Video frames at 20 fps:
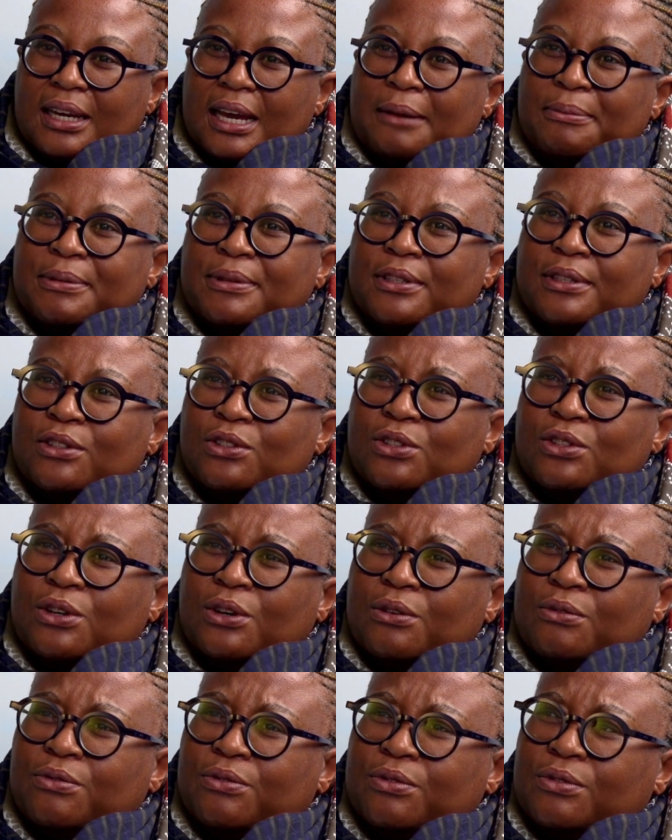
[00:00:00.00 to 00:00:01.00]
absence
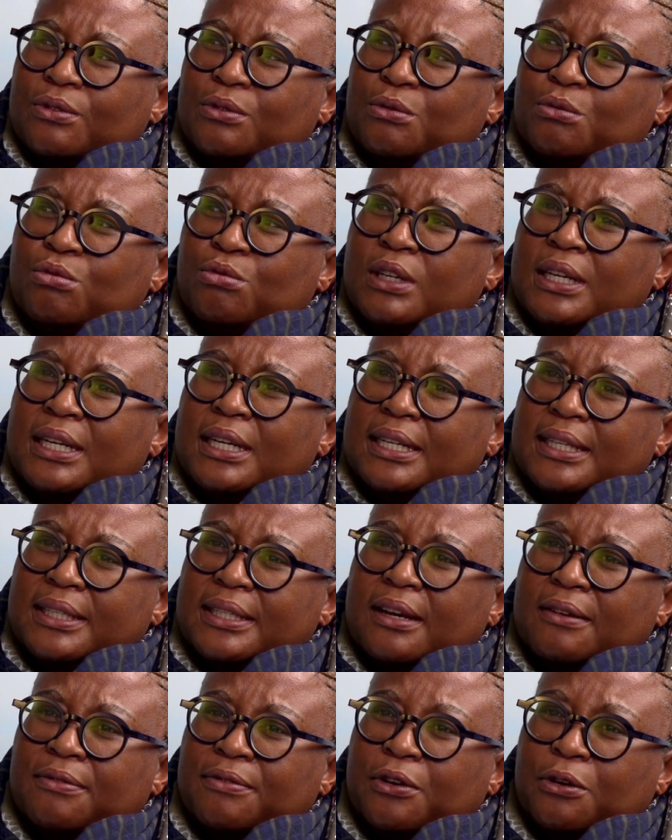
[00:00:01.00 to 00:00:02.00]
of really
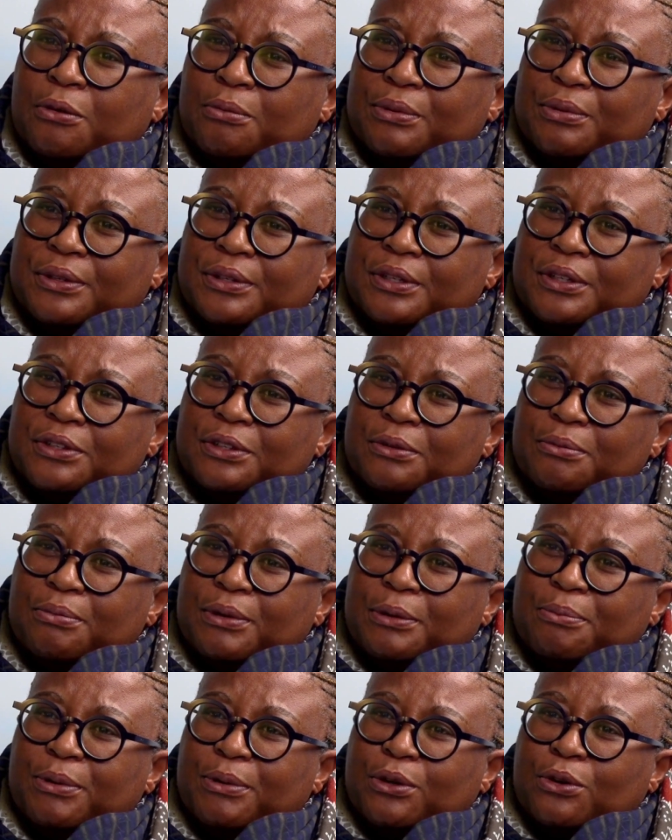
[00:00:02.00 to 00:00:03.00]
tough competition,
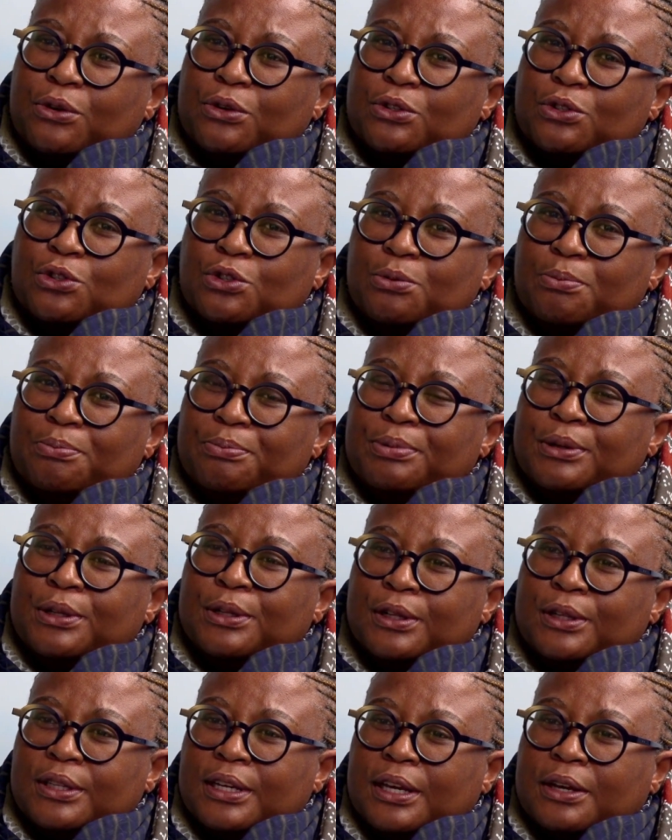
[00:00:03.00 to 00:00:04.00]
but because to
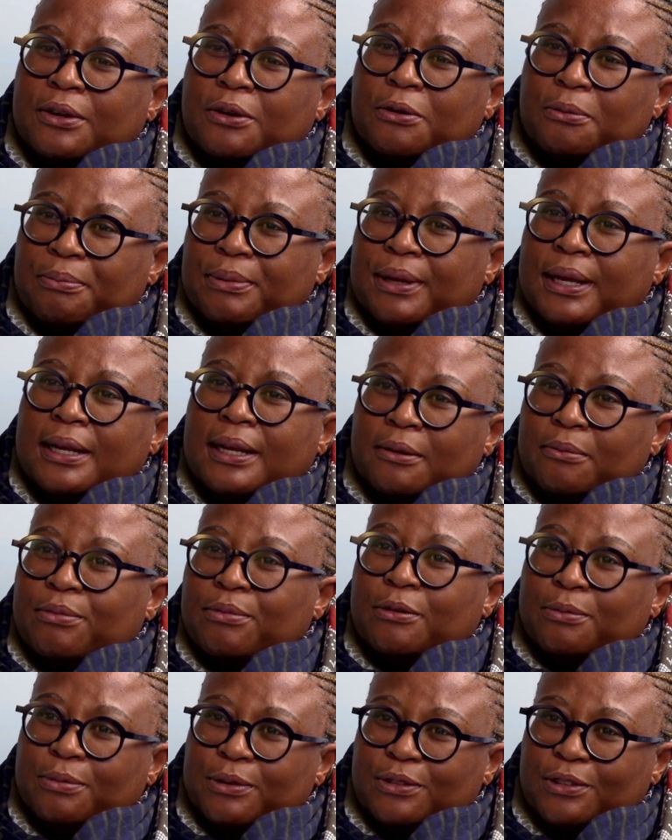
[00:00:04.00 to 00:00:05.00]
build a compelling
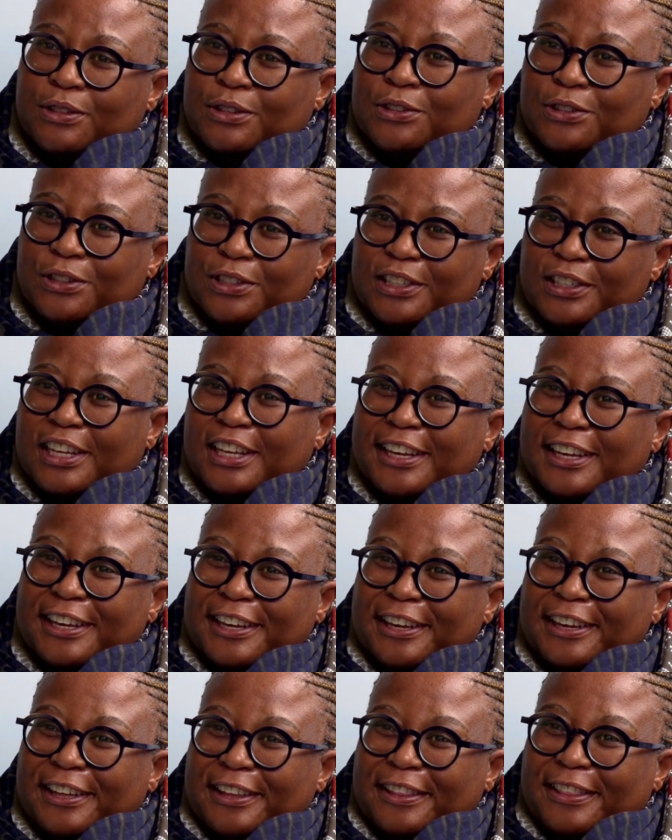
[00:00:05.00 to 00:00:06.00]
proposition
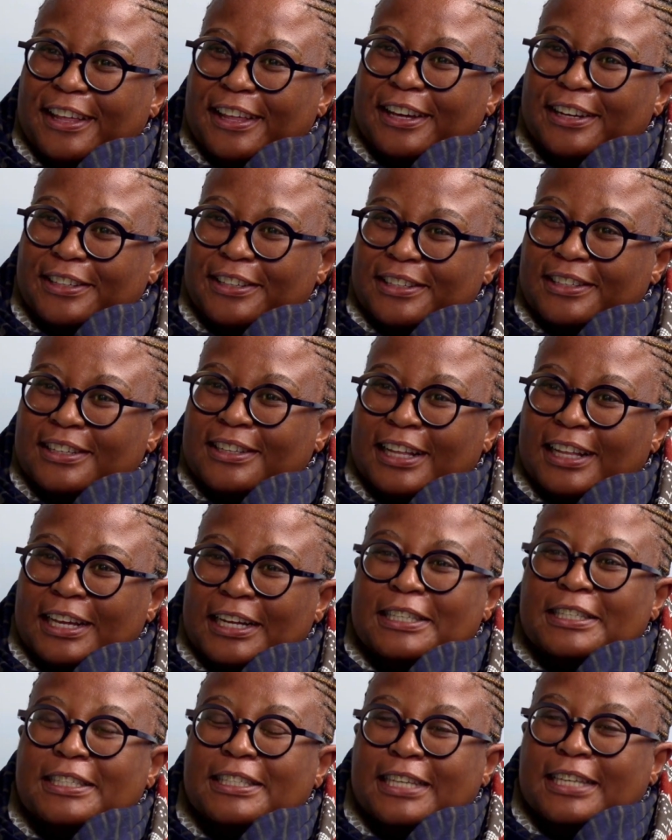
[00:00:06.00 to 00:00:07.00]
that
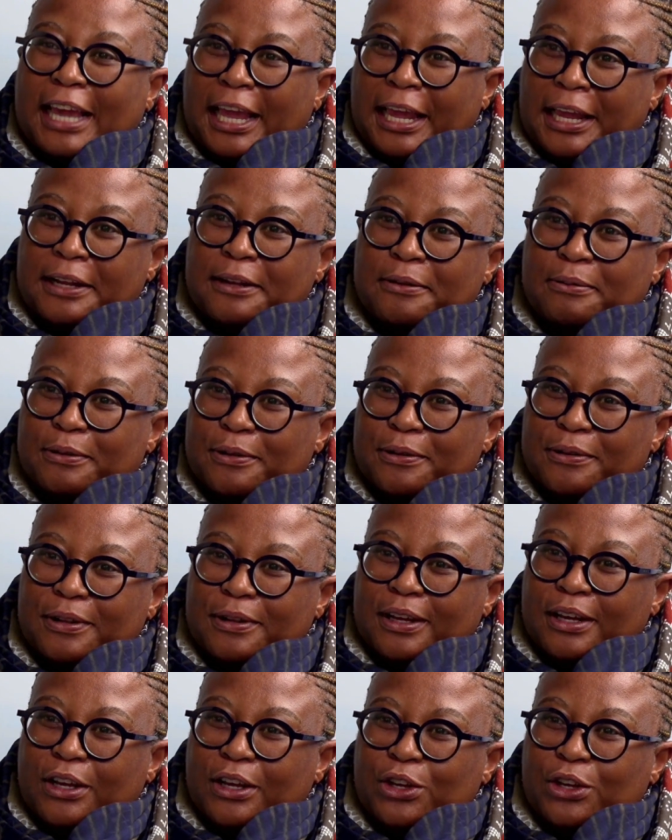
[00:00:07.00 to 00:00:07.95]
is scalable,